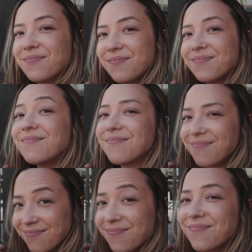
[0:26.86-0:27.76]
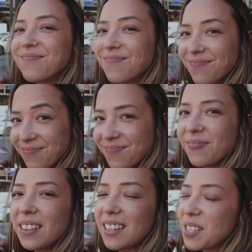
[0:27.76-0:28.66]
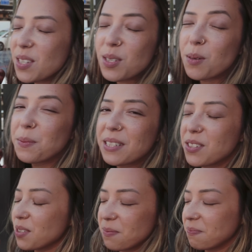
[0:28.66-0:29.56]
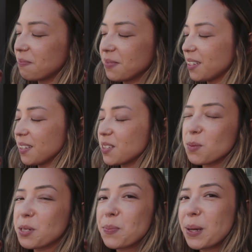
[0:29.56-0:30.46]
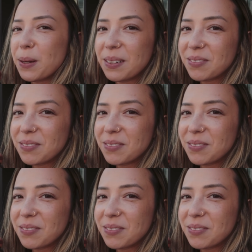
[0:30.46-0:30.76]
Leica universe for a while now, and I've been trying out some different